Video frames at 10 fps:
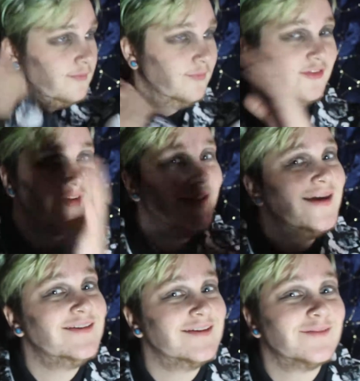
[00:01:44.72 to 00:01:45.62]
I say
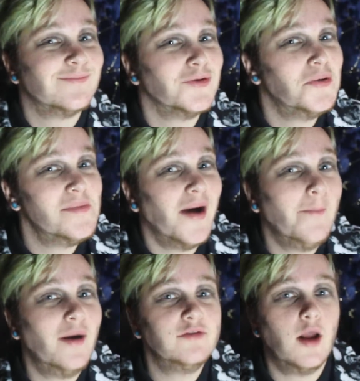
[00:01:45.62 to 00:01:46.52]
latest, probably about a
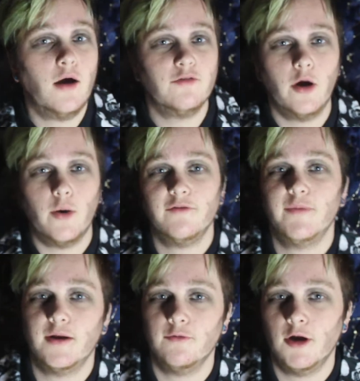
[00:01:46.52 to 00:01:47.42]
month and a half ago. I've
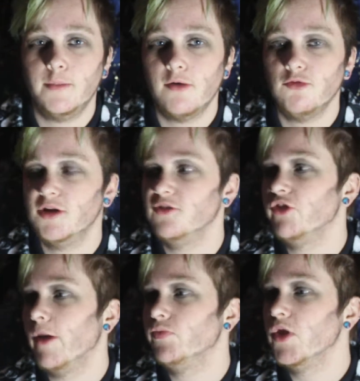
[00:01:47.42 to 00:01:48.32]
been in a really bad reading
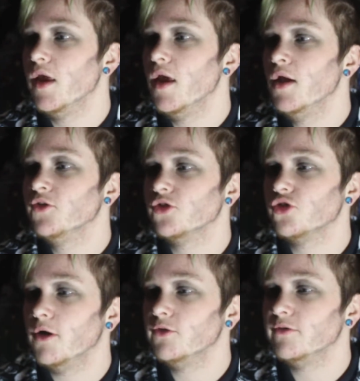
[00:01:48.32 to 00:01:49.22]
slump. So the
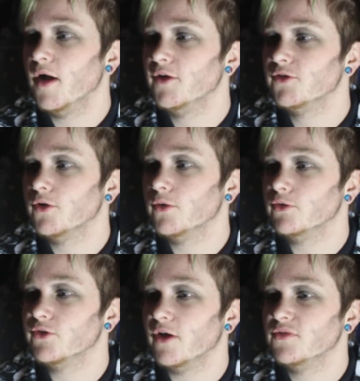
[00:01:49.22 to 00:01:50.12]
trials of high school
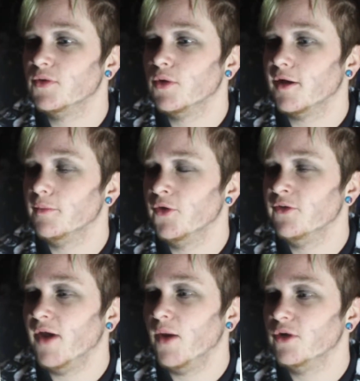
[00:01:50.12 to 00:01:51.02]
start to feel like a
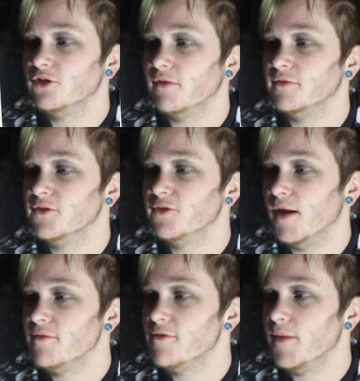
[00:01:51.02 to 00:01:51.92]
modern-day witch hunt for
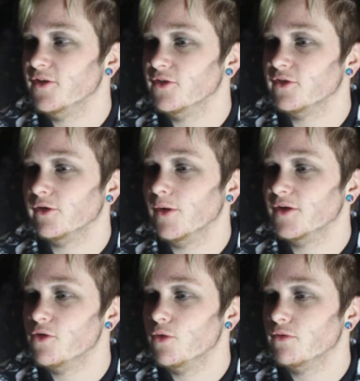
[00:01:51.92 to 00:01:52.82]
Samantha Matters, who
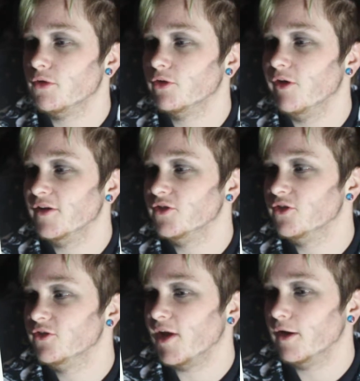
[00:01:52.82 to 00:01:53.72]
has all the wrong
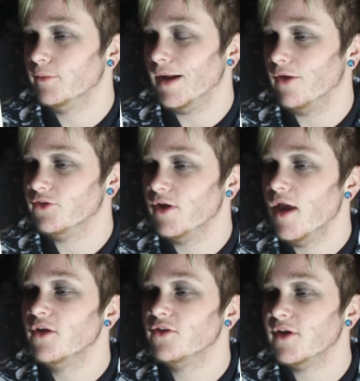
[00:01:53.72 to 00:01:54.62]
connections to Salem past.
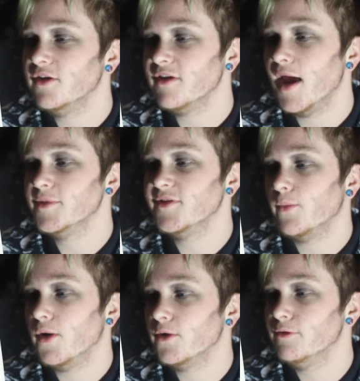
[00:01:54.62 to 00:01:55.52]
To say Sam is
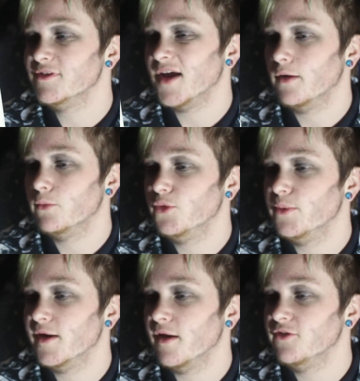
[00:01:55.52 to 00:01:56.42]
unwelcome in Salem would
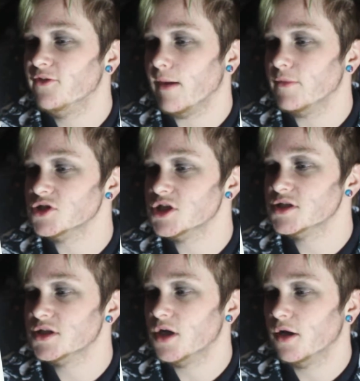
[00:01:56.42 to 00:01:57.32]
be an understatement. She is
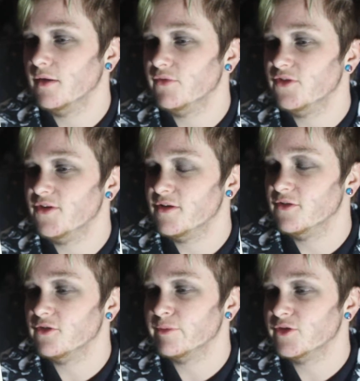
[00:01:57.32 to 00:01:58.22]
the target of the
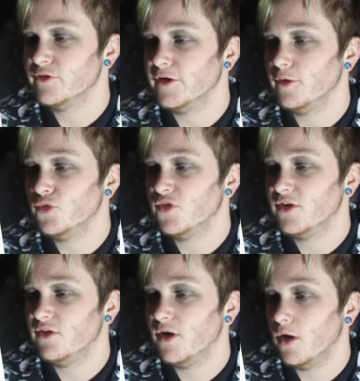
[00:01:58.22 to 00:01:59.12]
Descendants, a mystery group of
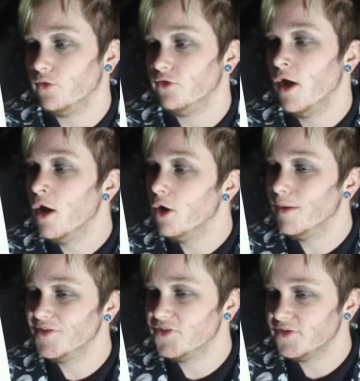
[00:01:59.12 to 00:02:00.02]
girls whose
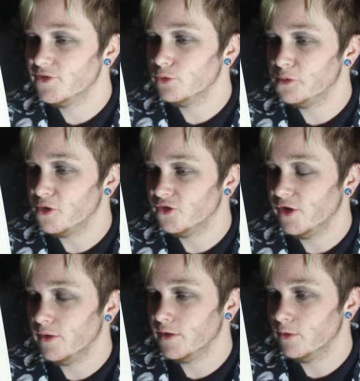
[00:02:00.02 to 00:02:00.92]
ancestors were
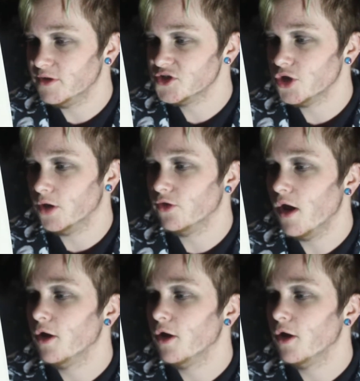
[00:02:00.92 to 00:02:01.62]
prosecuted in the witch trials.